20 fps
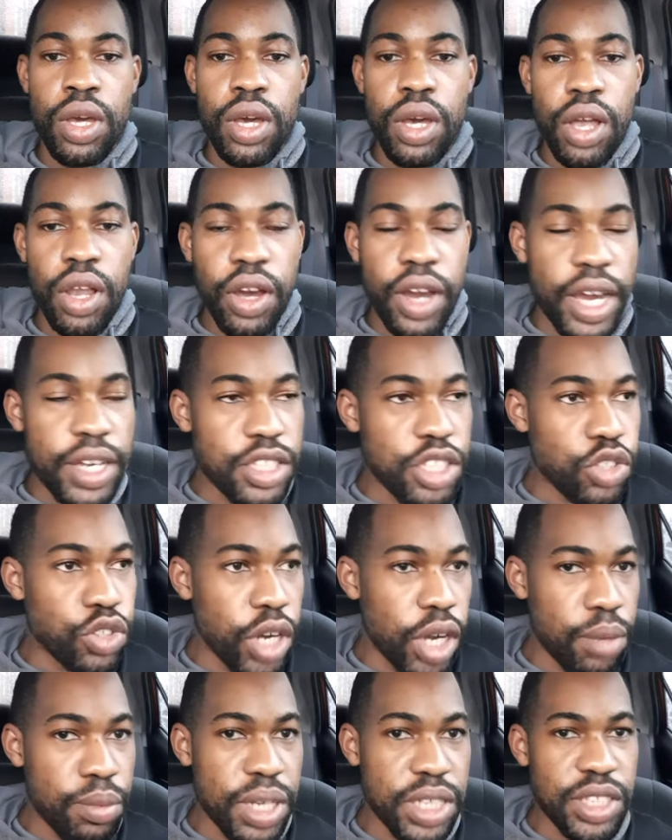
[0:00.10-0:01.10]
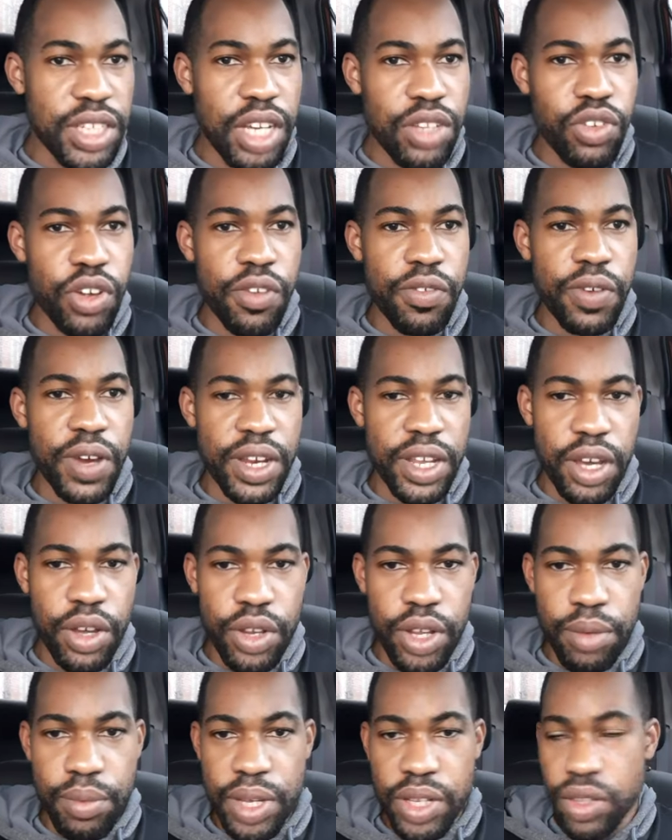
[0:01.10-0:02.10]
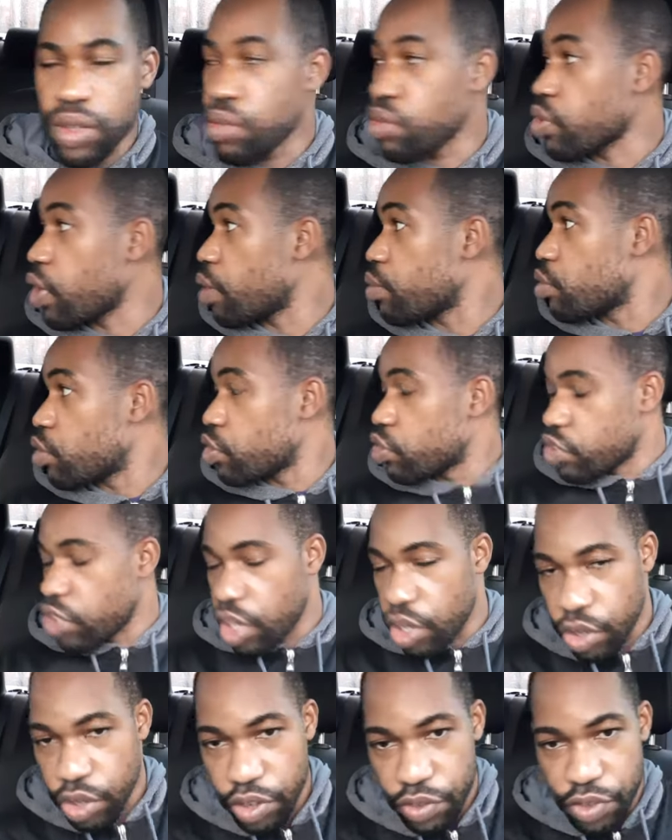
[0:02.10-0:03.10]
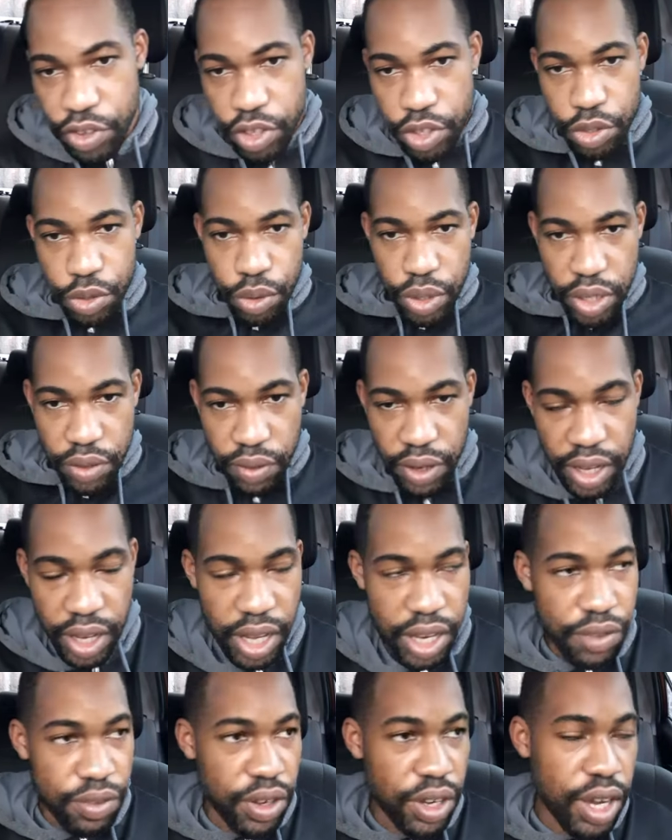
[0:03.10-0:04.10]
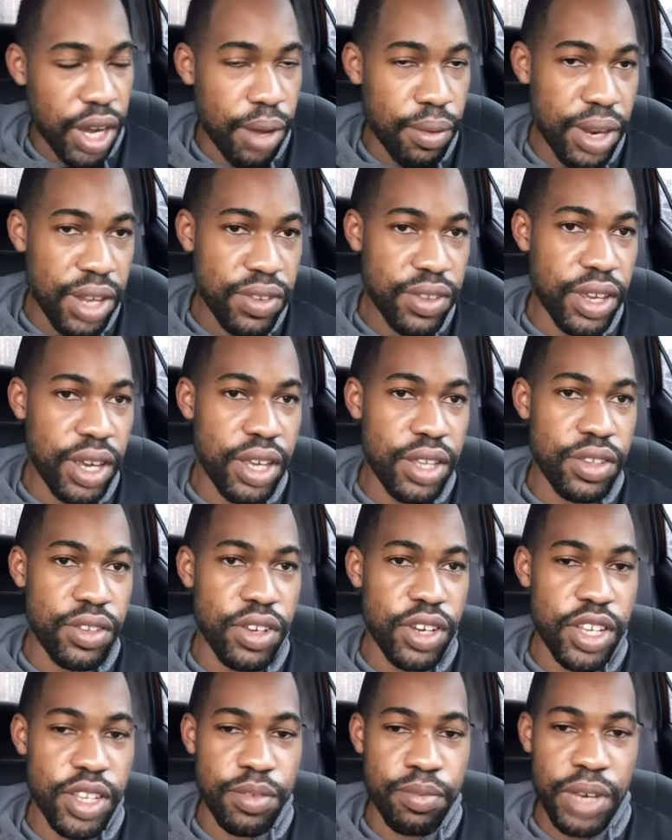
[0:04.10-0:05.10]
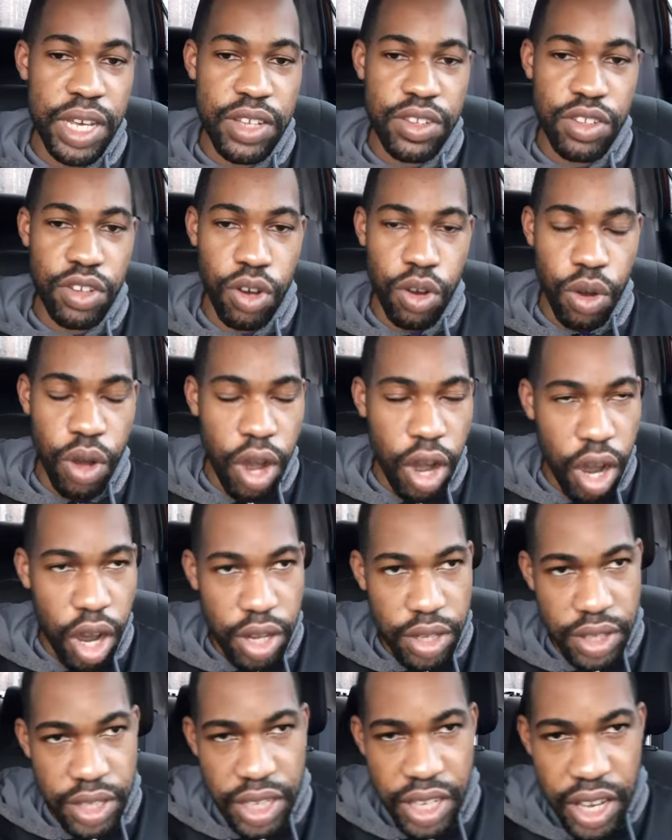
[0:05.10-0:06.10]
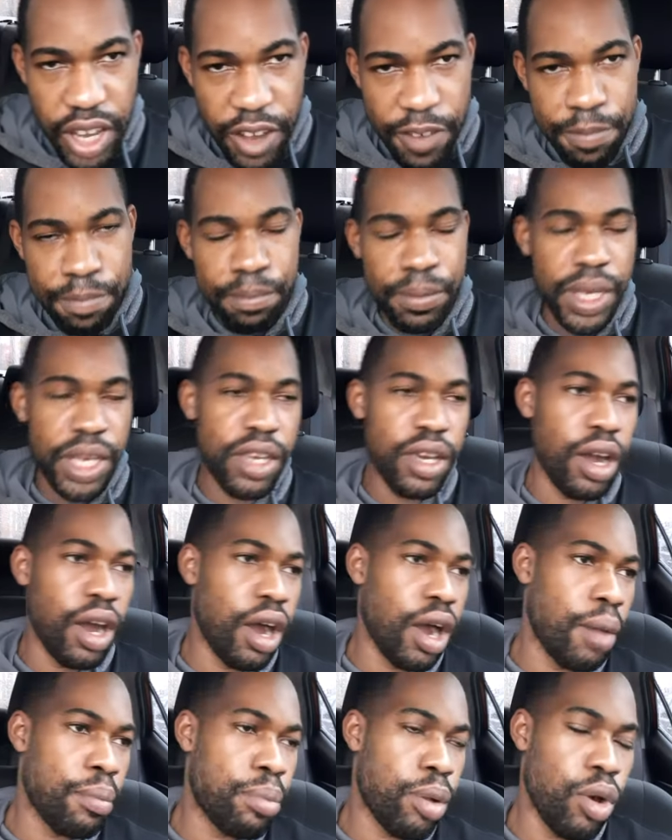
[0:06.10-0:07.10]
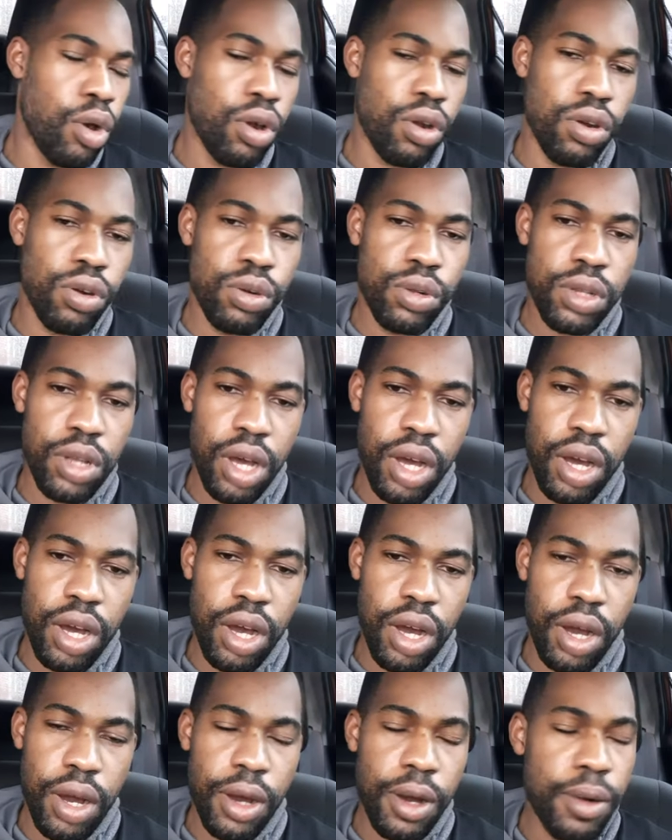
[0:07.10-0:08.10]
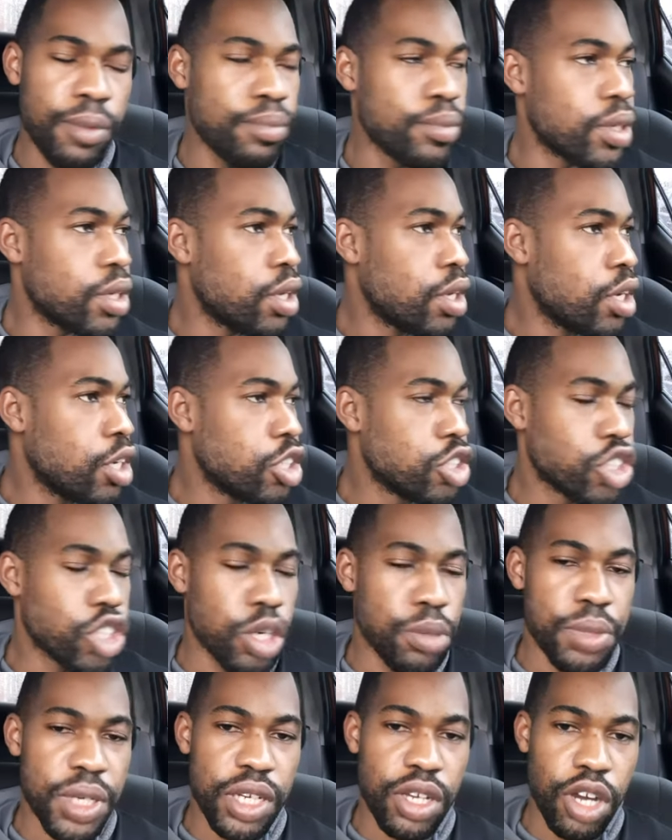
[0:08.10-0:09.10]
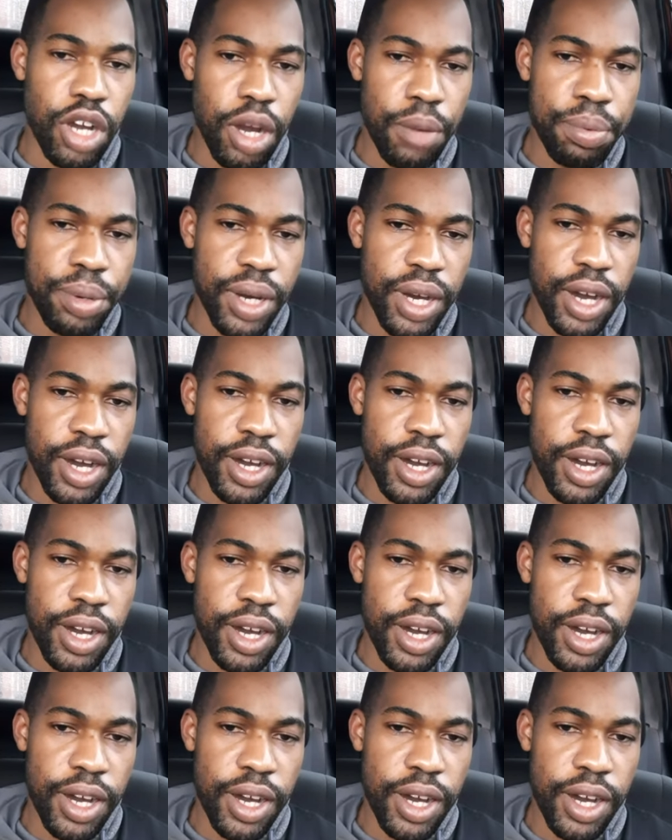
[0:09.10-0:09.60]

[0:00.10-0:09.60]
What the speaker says: Hello guys, it's Schalke, man. Shout out to everybody out there, man. Subscribe to the channel if you're new, leave a like, leave a comment. Let's get into this, man. So DFB Pokal, German Cup.